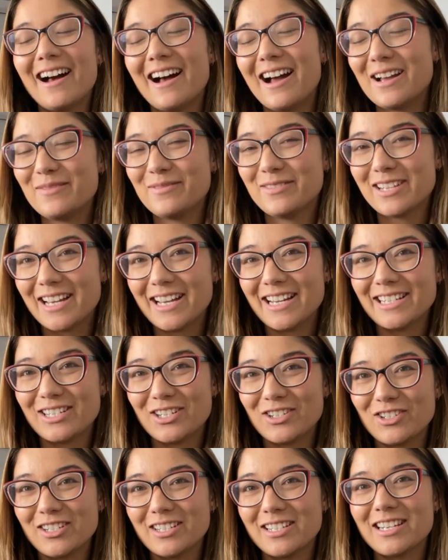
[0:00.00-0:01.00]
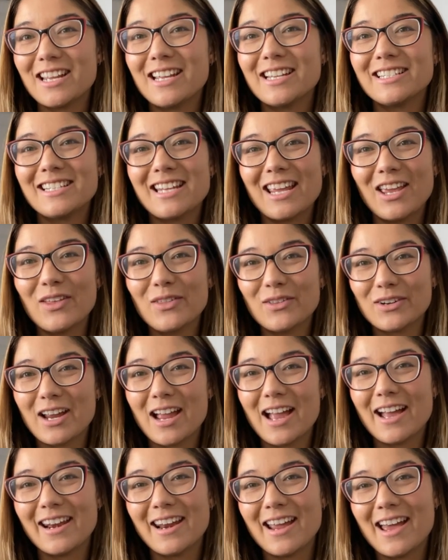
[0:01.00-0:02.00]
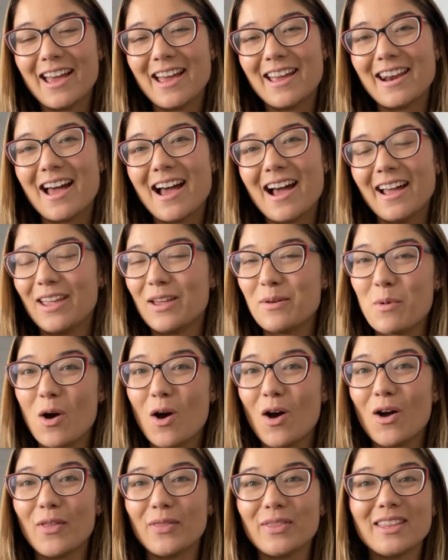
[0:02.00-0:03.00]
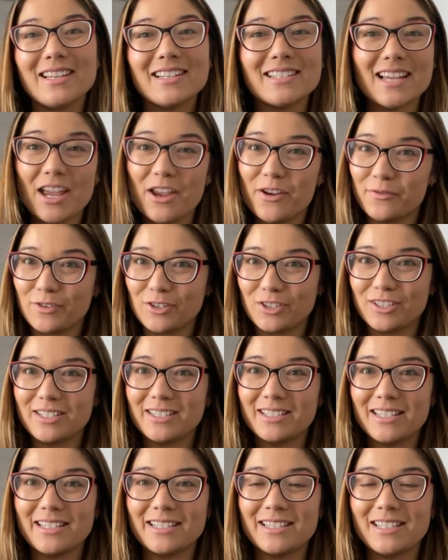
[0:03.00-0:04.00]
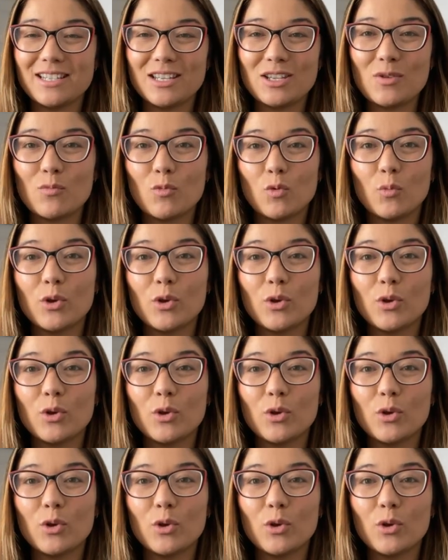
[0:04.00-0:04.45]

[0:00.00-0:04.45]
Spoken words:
I'm dietitian Taylor Hanna, and I am on the Diet vs. Disease team.